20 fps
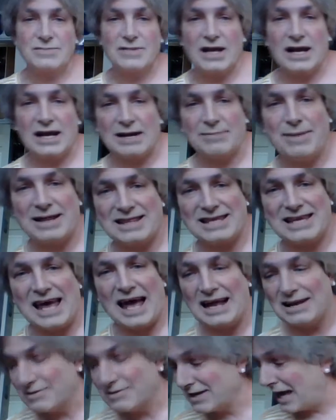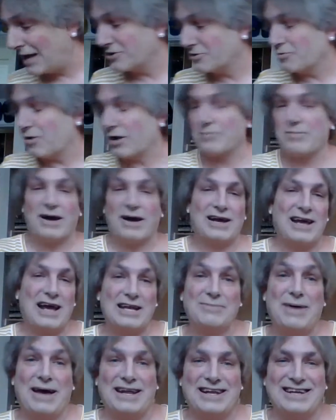I gotta pet the cat. The cat just walked by. I
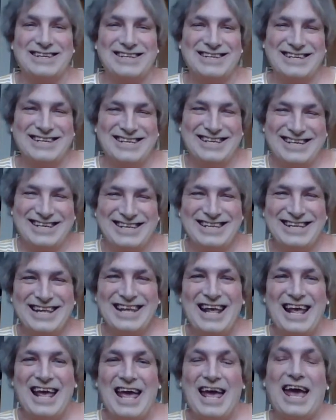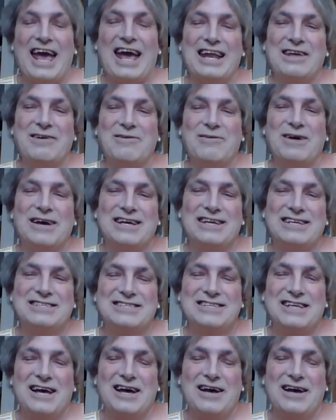had to pet it. Anyways,